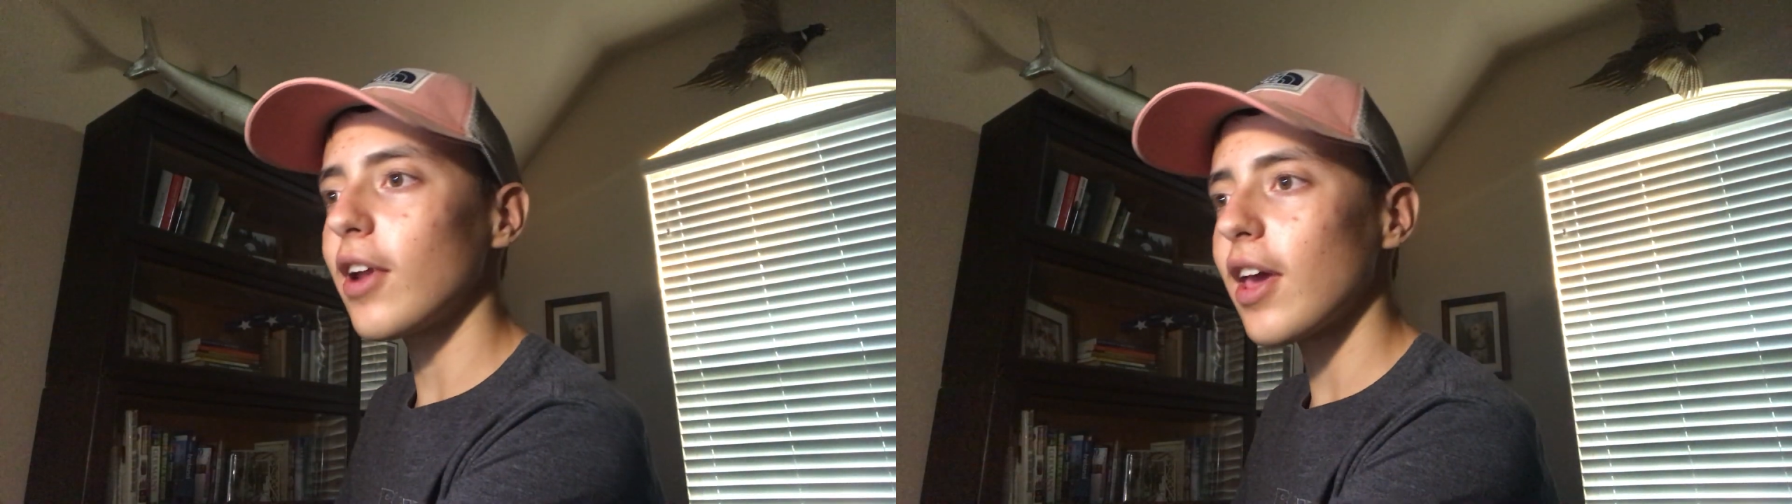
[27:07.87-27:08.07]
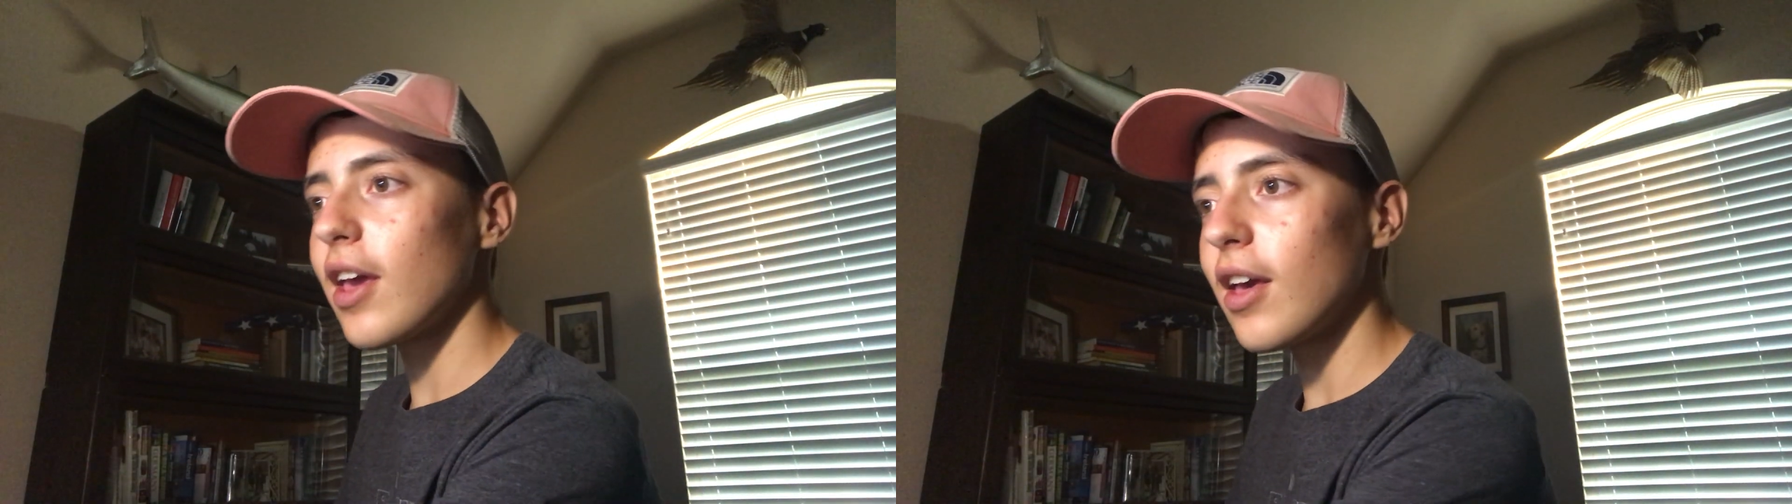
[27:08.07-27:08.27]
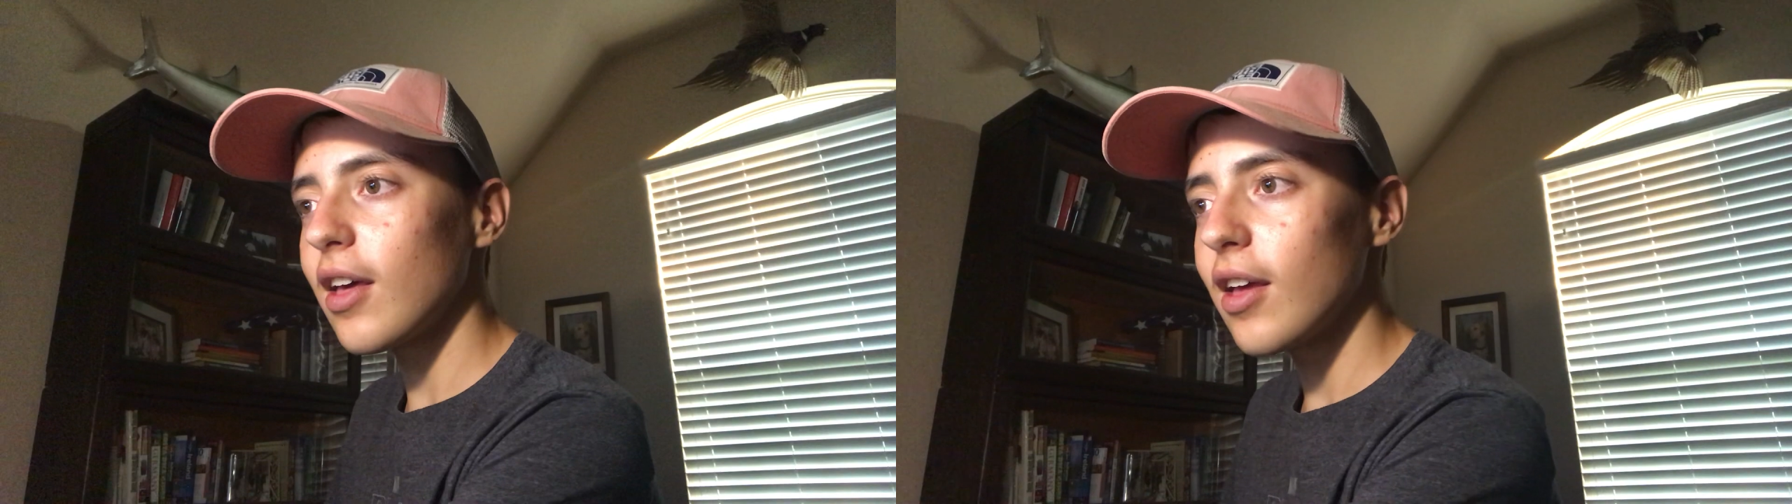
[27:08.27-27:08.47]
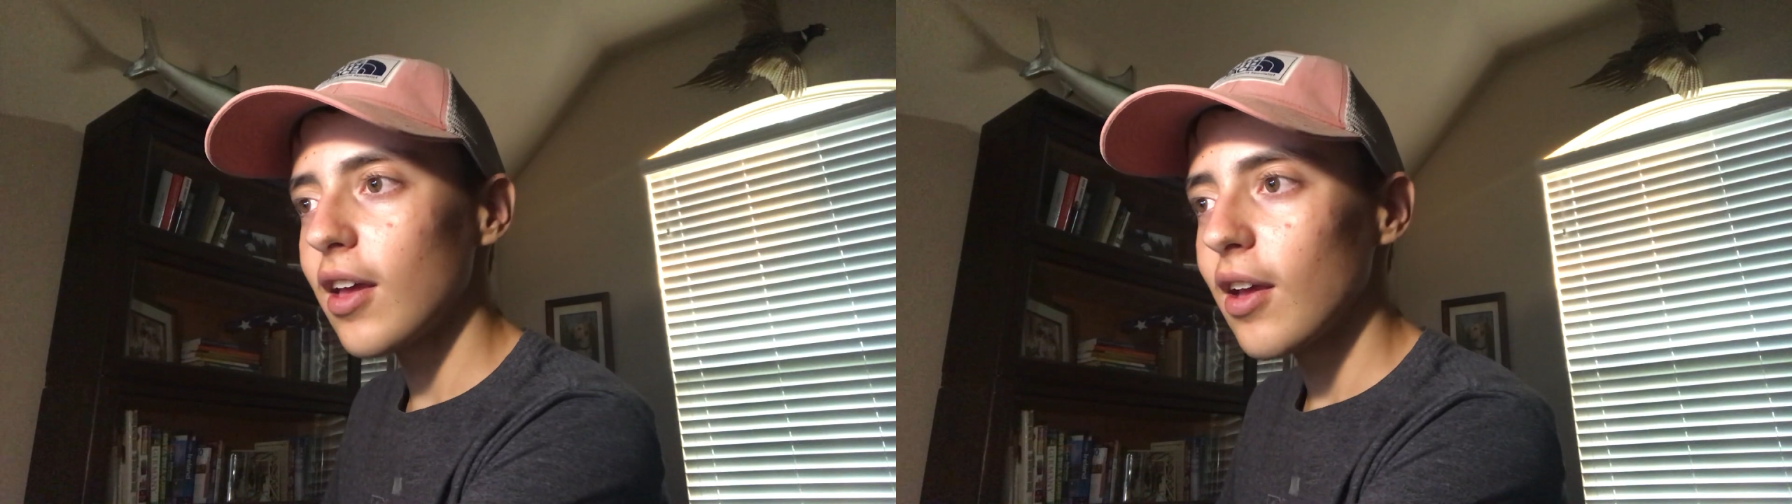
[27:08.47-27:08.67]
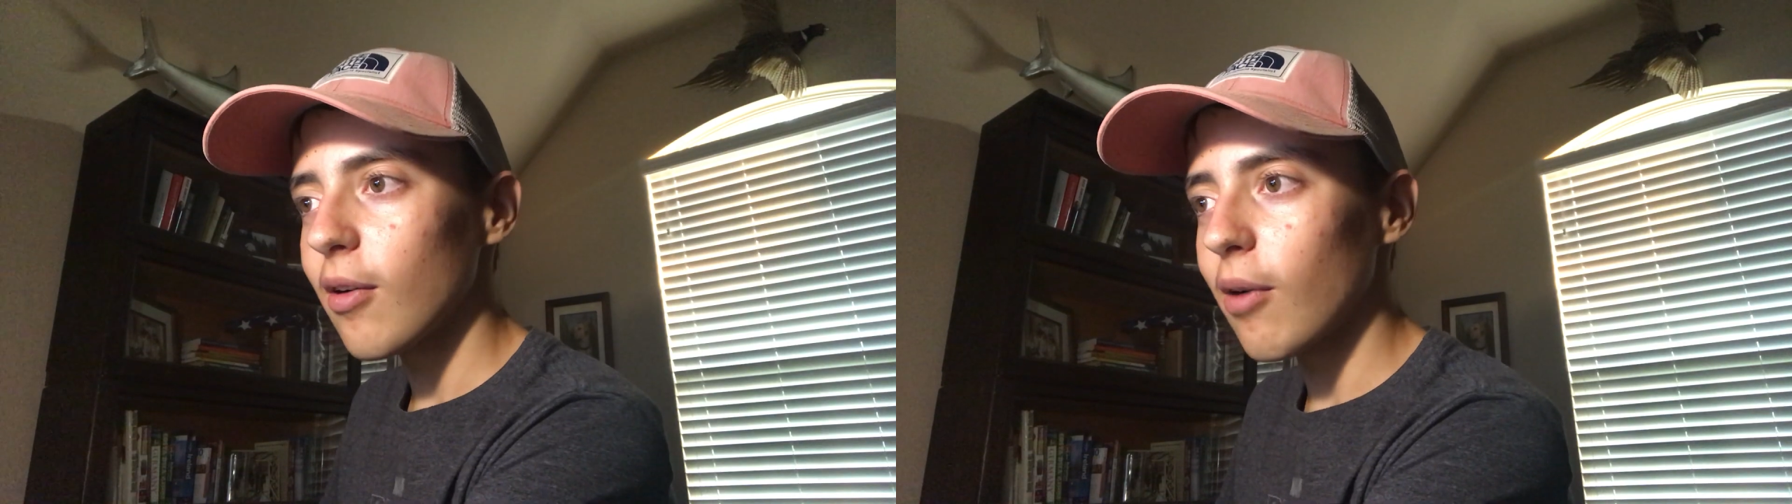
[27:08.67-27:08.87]
day,
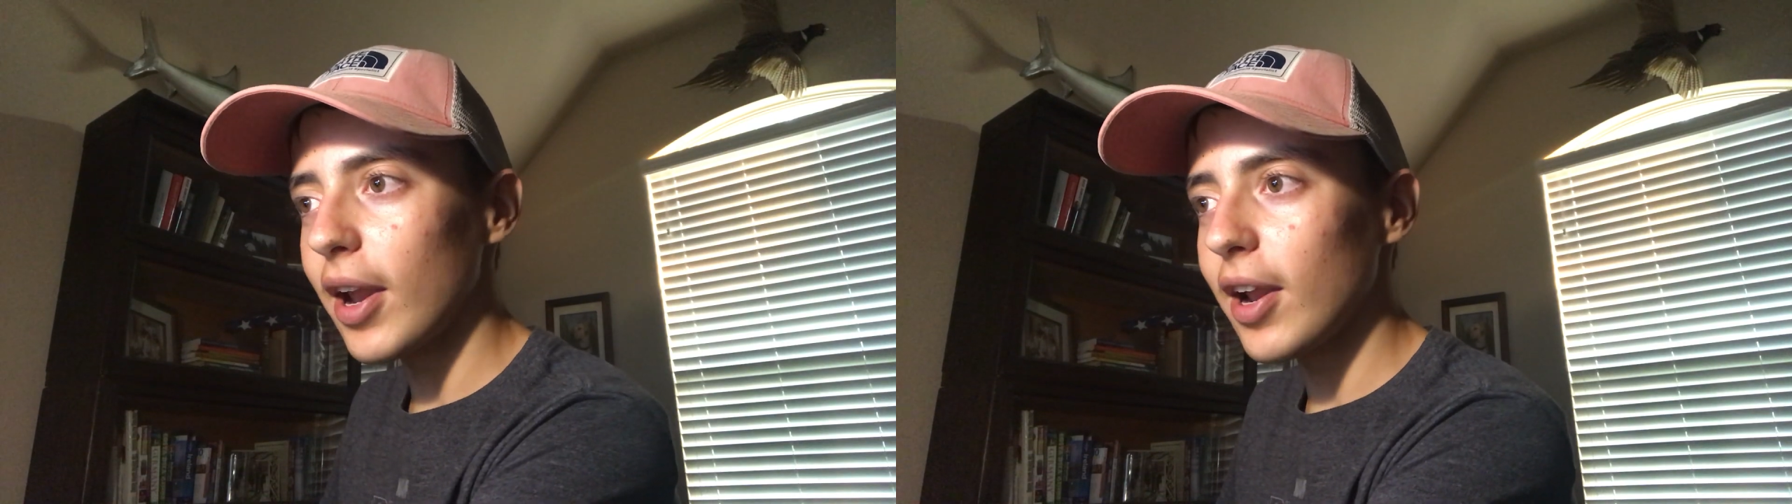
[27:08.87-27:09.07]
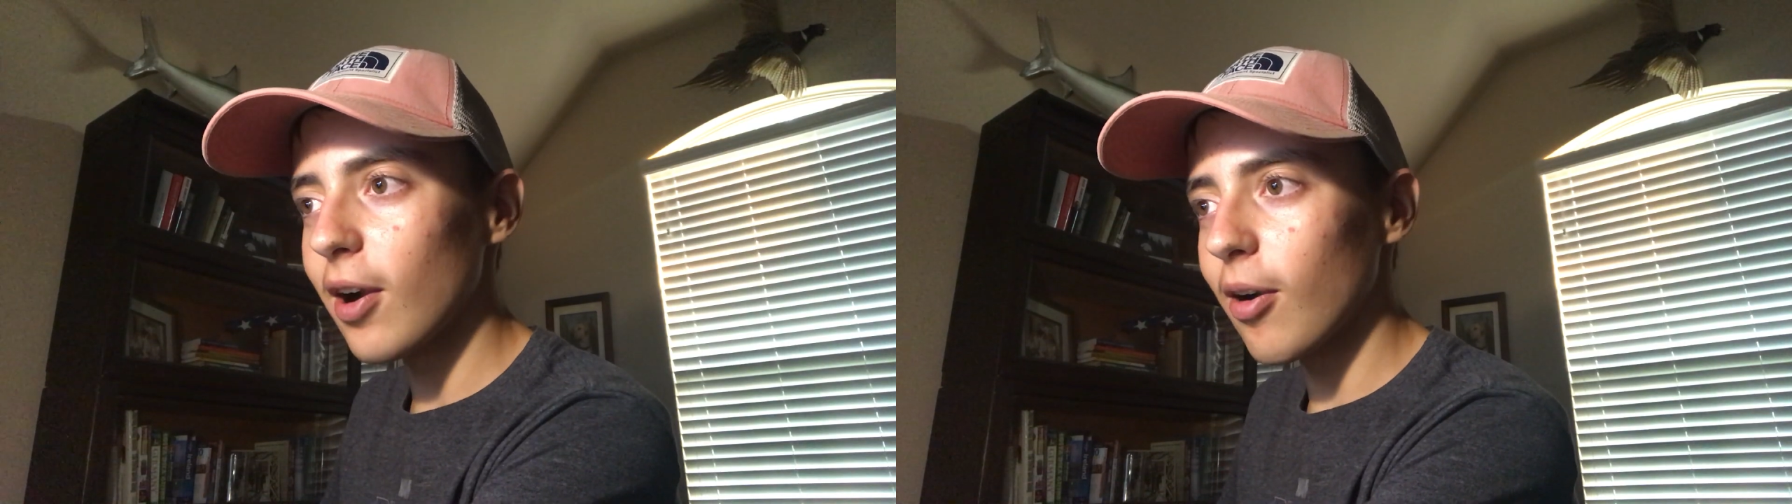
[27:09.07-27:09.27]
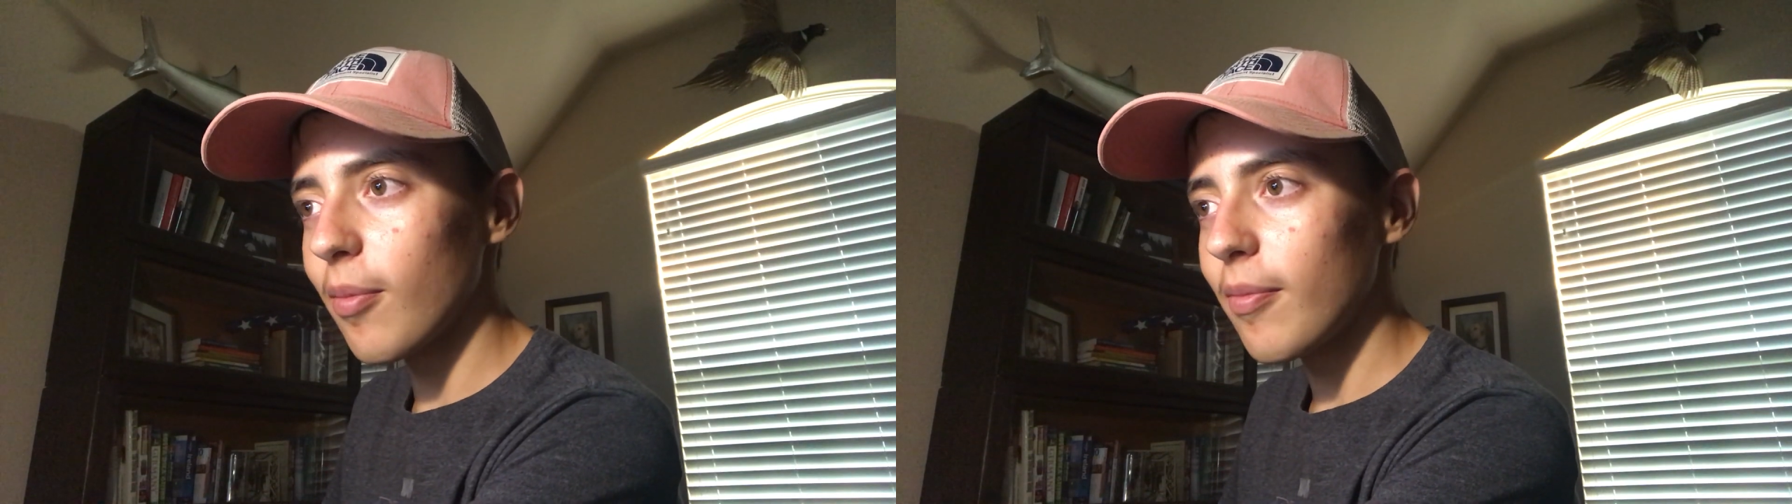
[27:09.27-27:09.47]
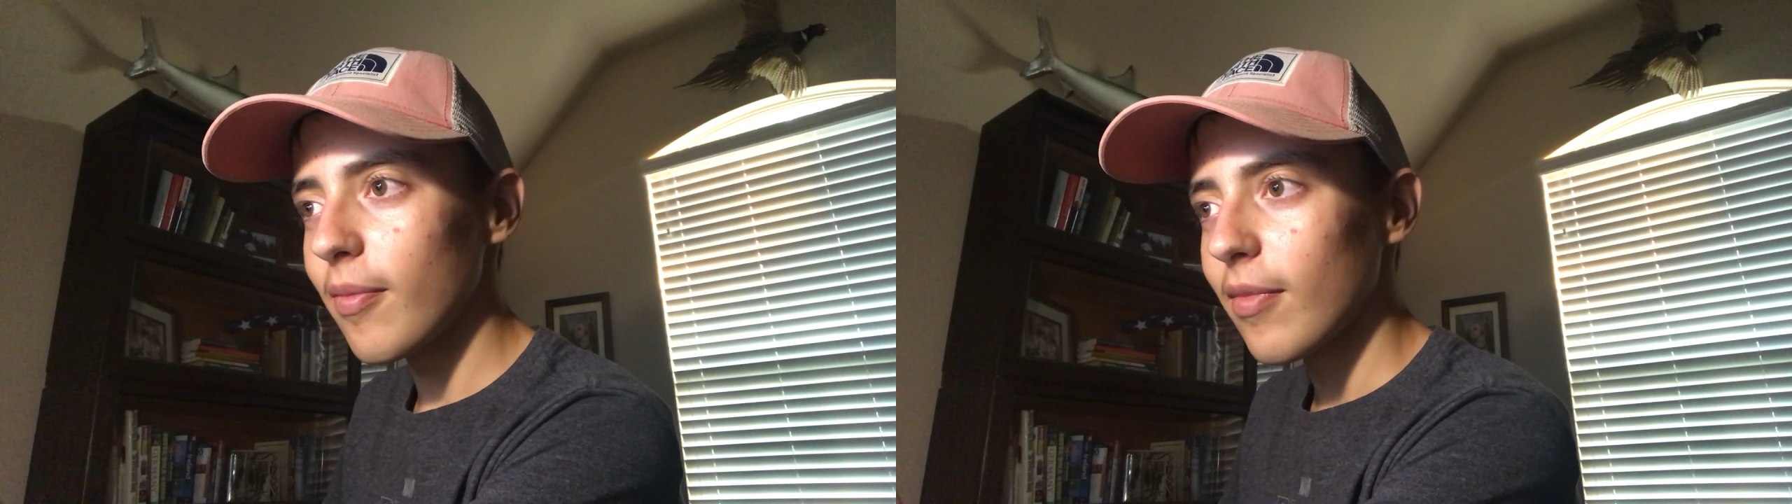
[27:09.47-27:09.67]
right here.